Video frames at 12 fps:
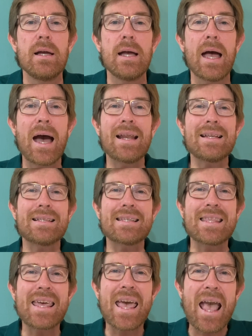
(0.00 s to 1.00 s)
And it's
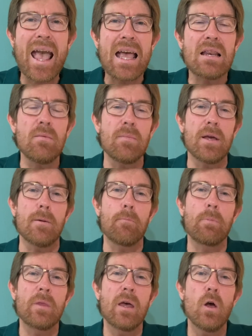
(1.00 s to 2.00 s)
the enemy
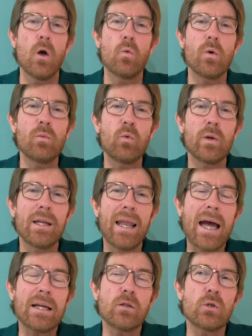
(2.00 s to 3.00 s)
who would
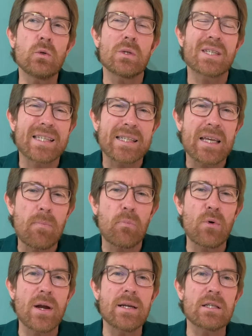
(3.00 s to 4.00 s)
like to
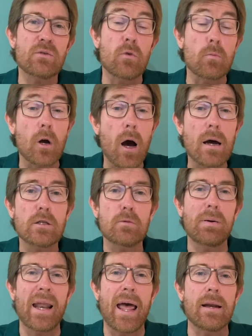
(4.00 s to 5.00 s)
separate us from God's
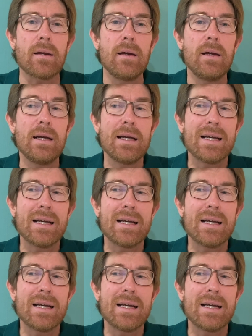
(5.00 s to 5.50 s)
plan,